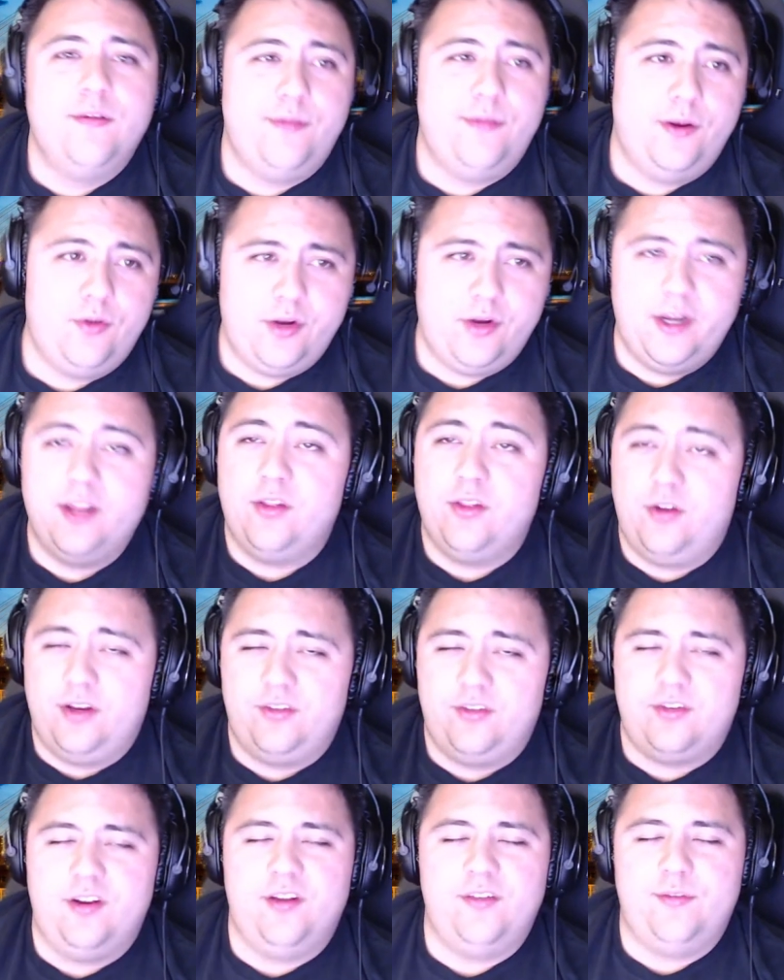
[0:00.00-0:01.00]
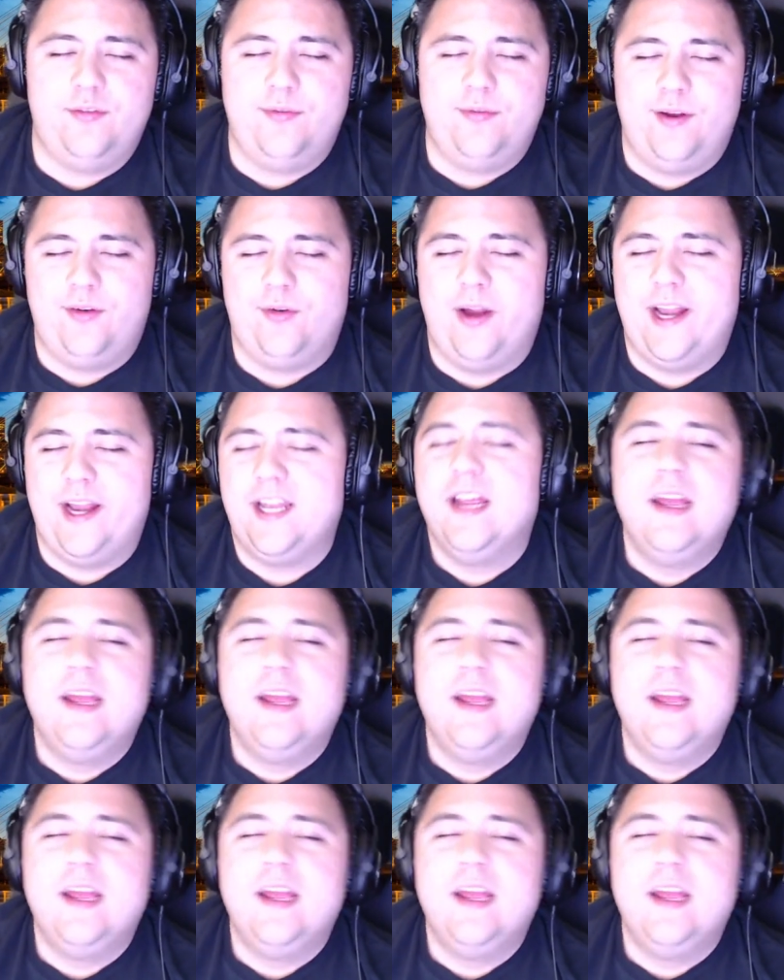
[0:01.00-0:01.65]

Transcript: Feel good and look as good as you feel, right?